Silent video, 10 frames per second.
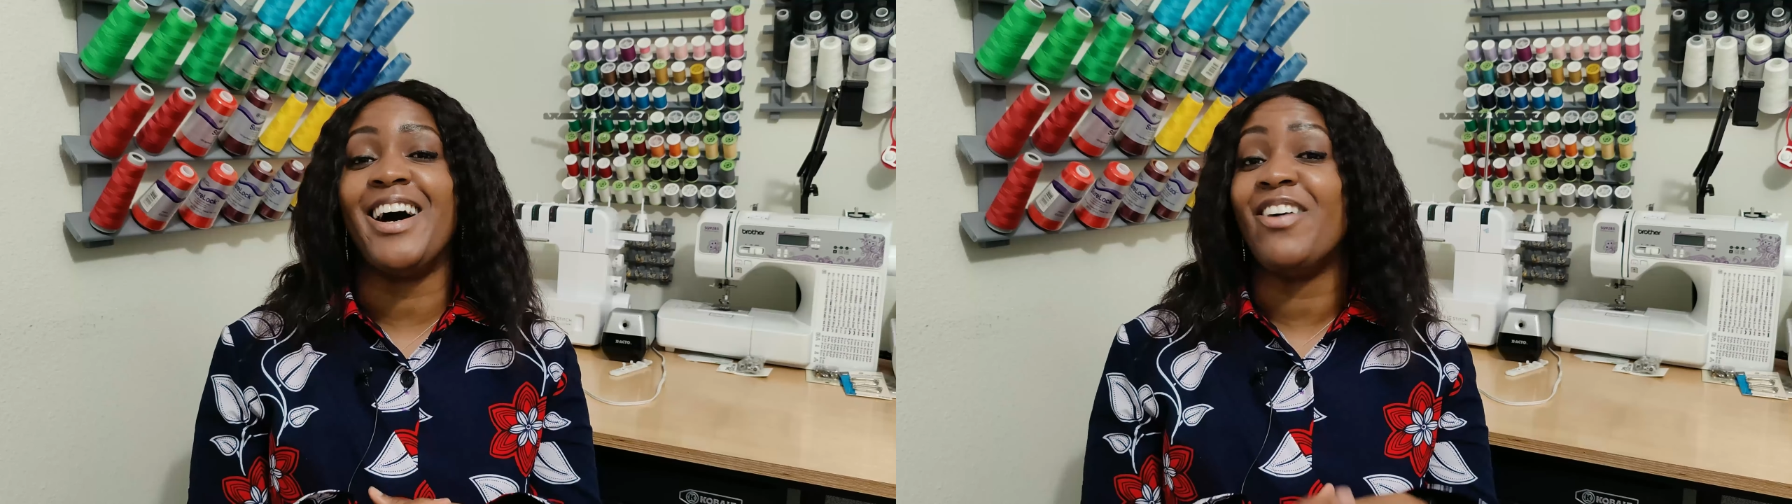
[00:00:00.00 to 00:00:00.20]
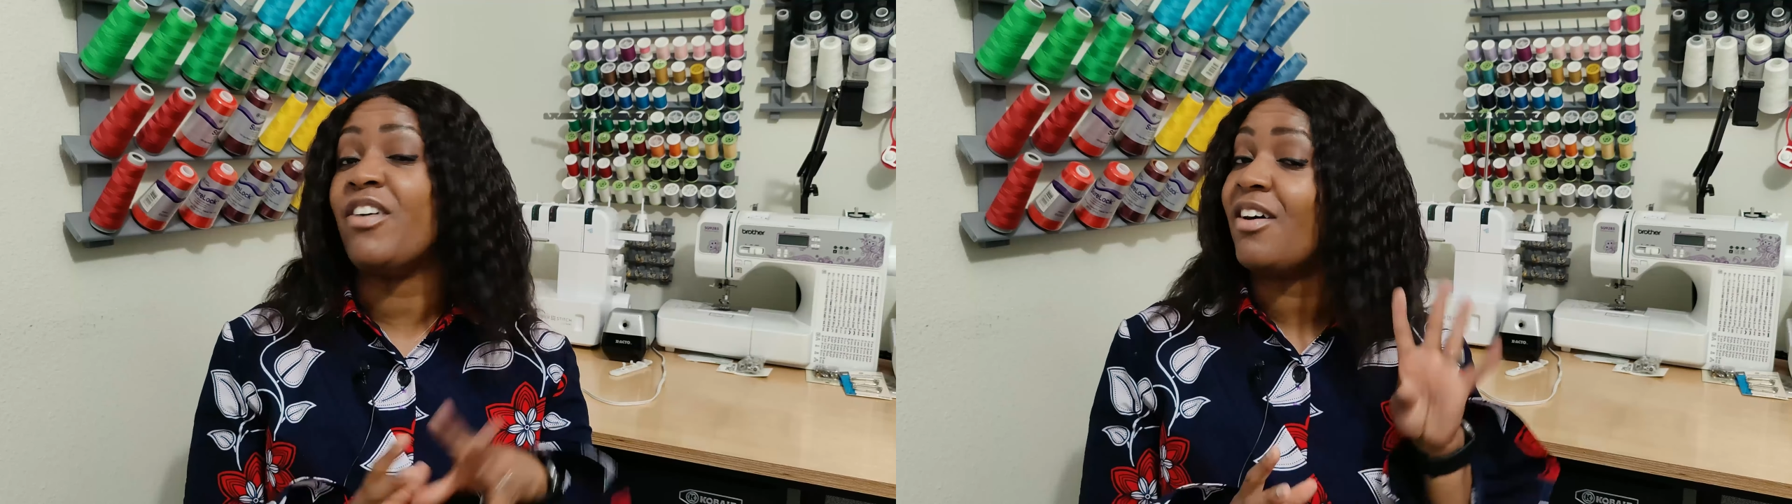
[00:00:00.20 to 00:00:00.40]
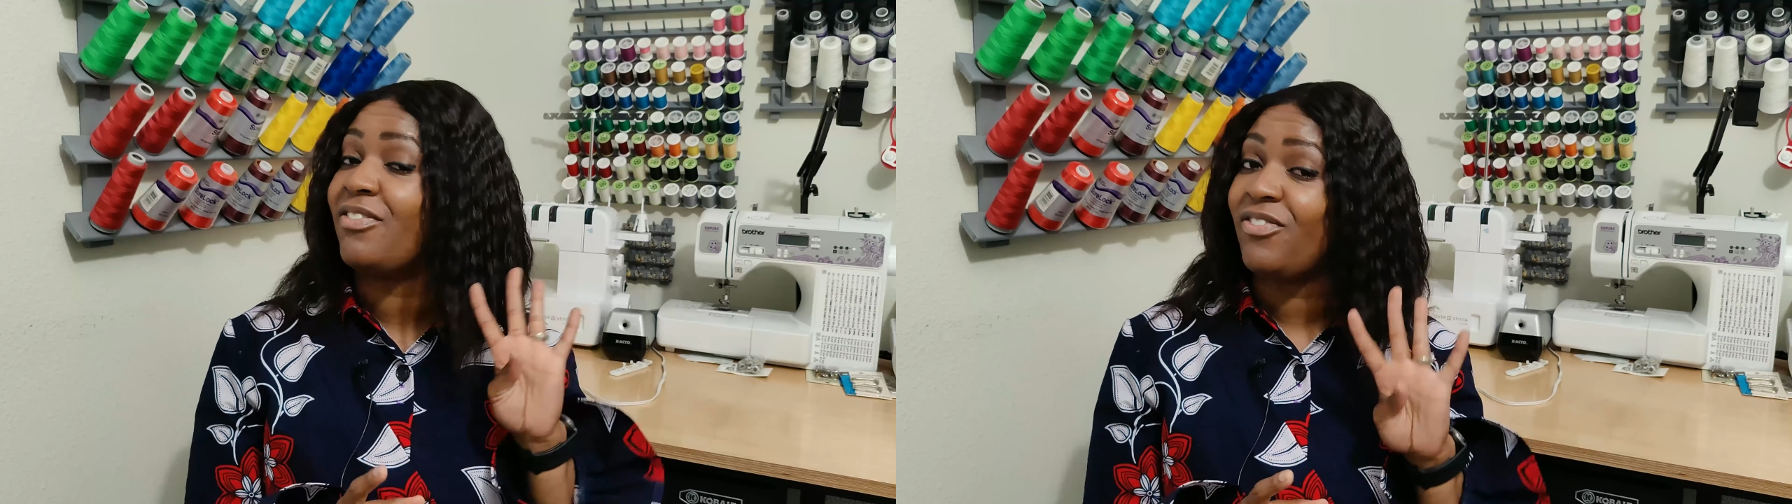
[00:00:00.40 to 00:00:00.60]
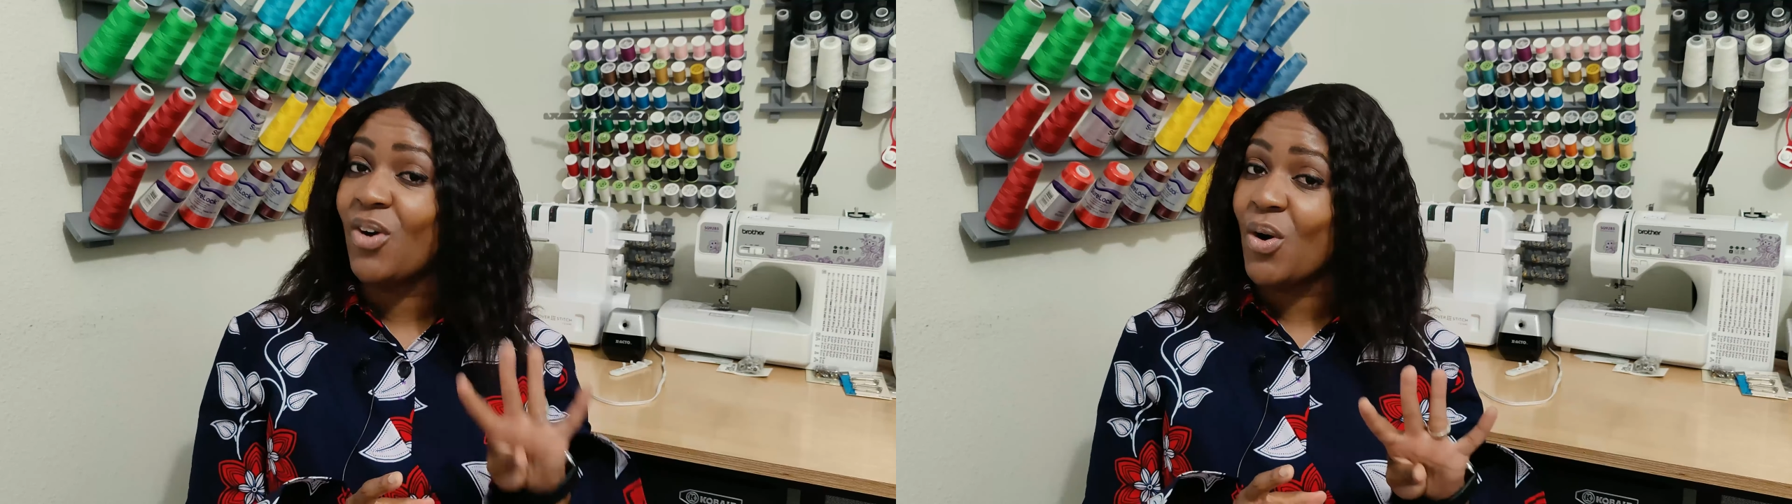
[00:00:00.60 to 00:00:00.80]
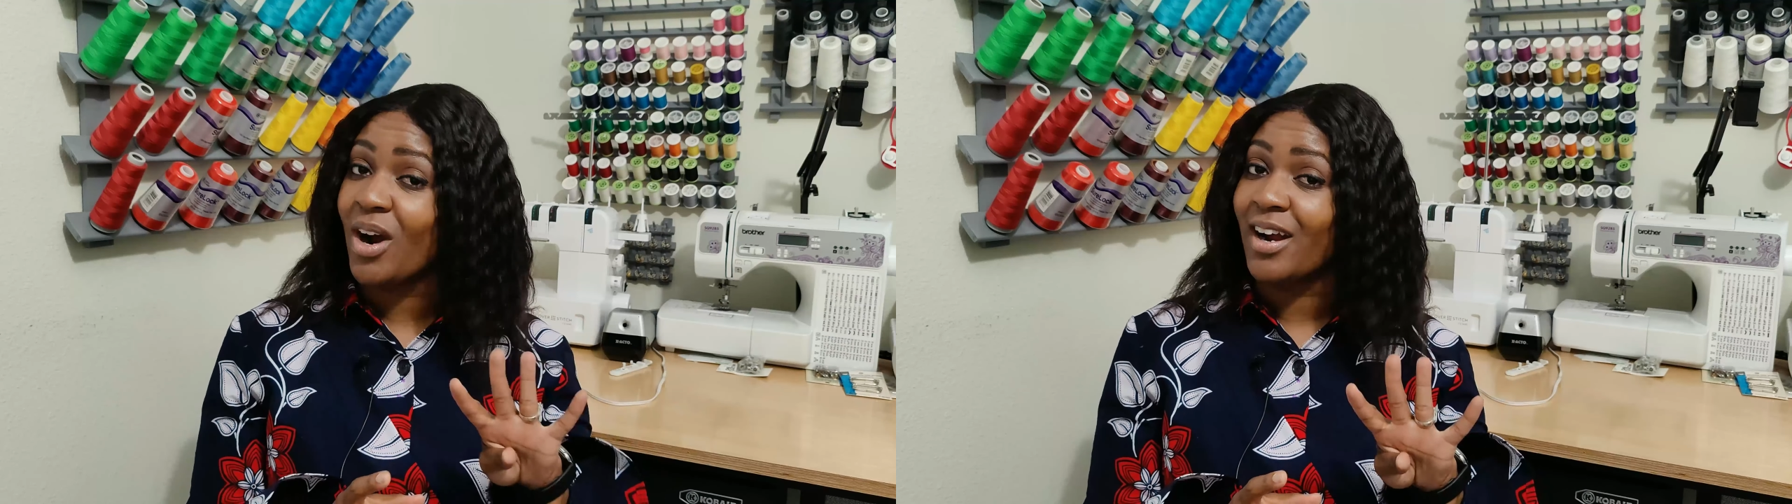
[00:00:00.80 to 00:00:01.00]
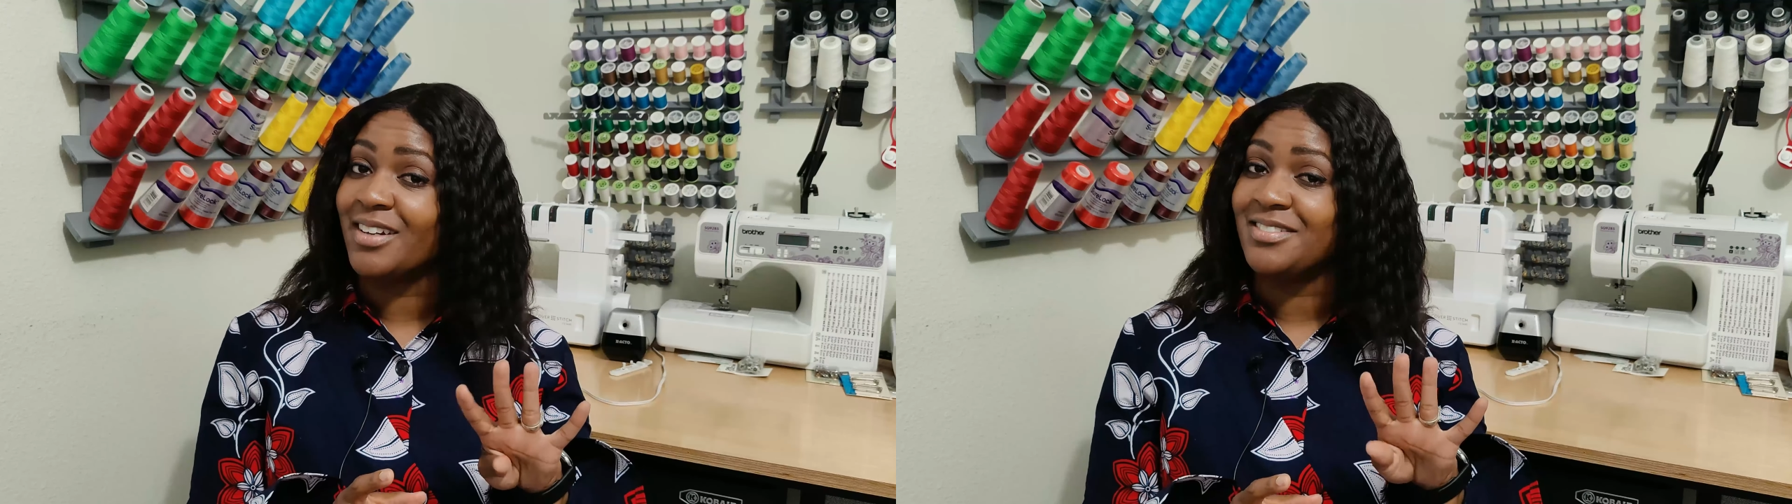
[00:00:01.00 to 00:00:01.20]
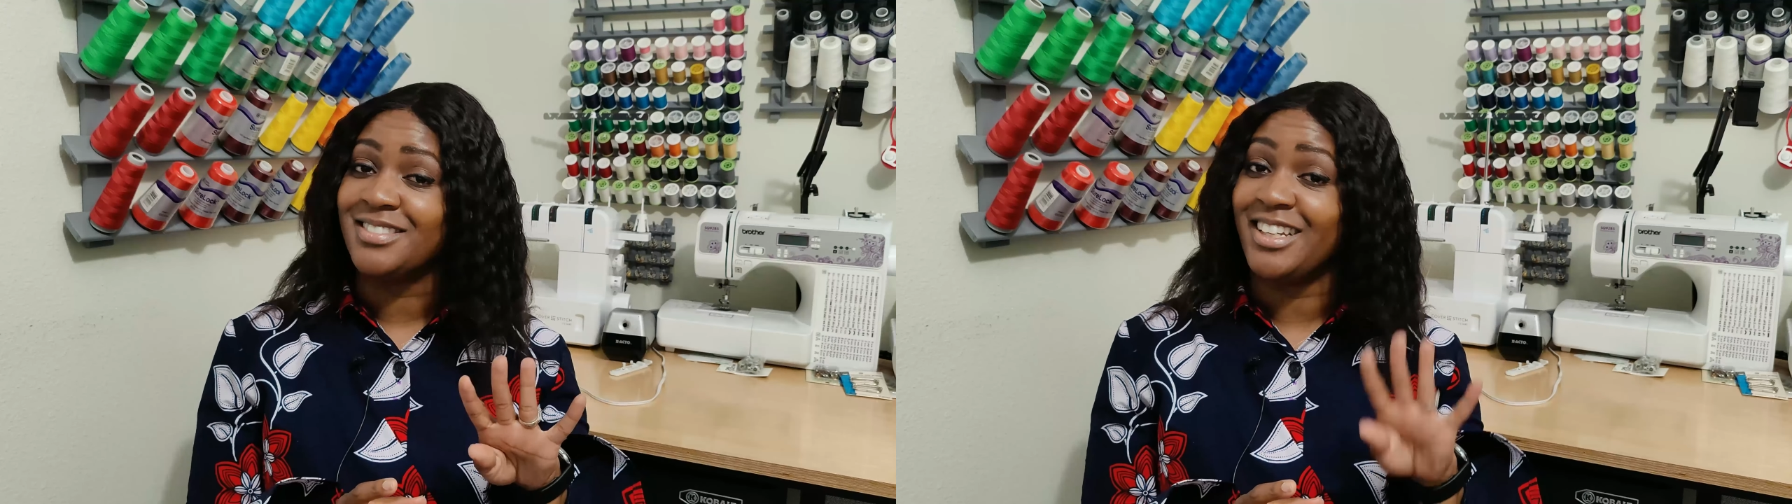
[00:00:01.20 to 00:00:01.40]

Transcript: of four,